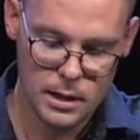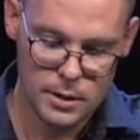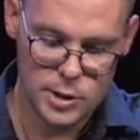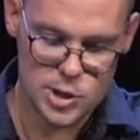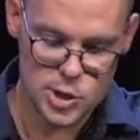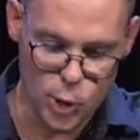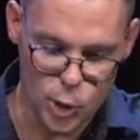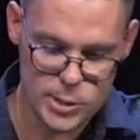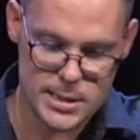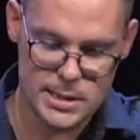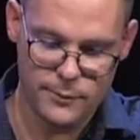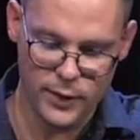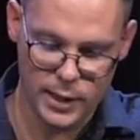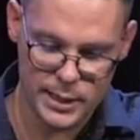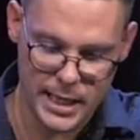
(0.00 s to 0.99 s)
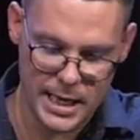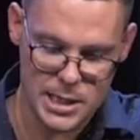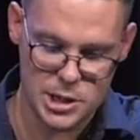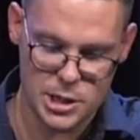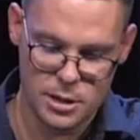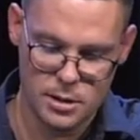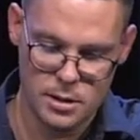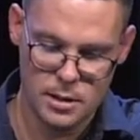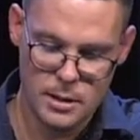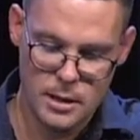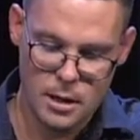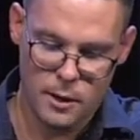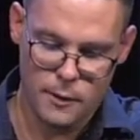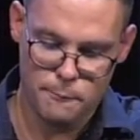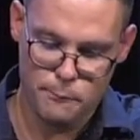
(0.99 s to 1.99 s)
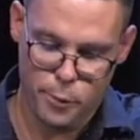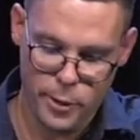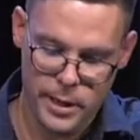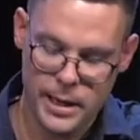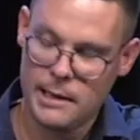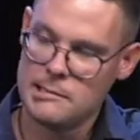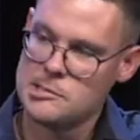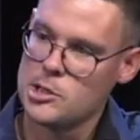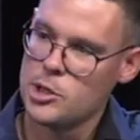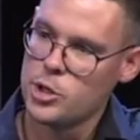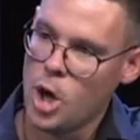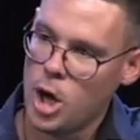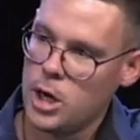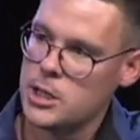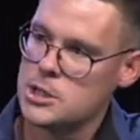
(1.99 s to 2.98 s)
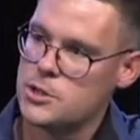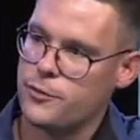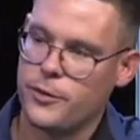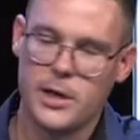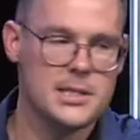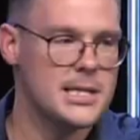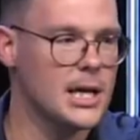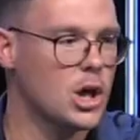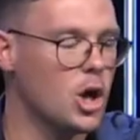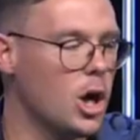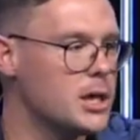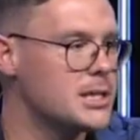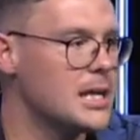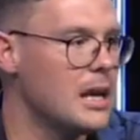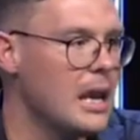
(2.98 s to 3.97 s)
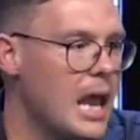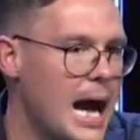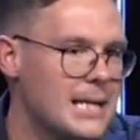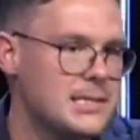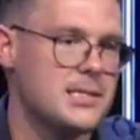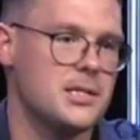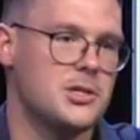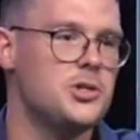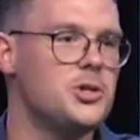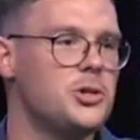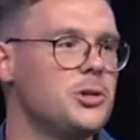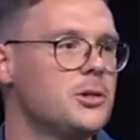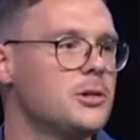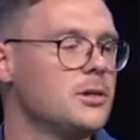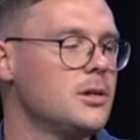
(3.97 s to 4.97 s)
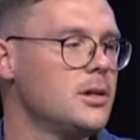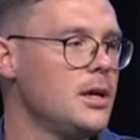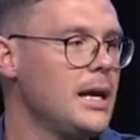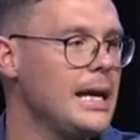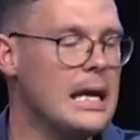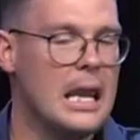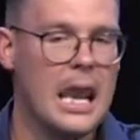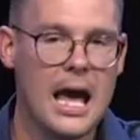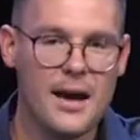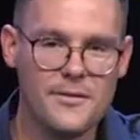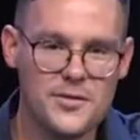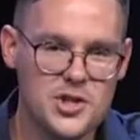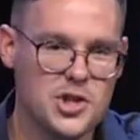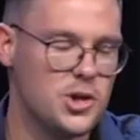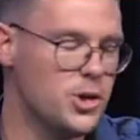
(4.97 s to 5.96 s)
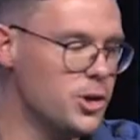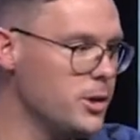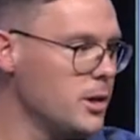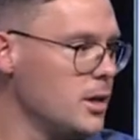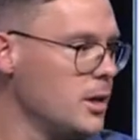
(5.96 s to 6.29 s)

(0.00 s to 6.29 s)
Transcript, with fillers: the source and foundation of prayer is the knowledge, friends, that God delights in you. He loves you.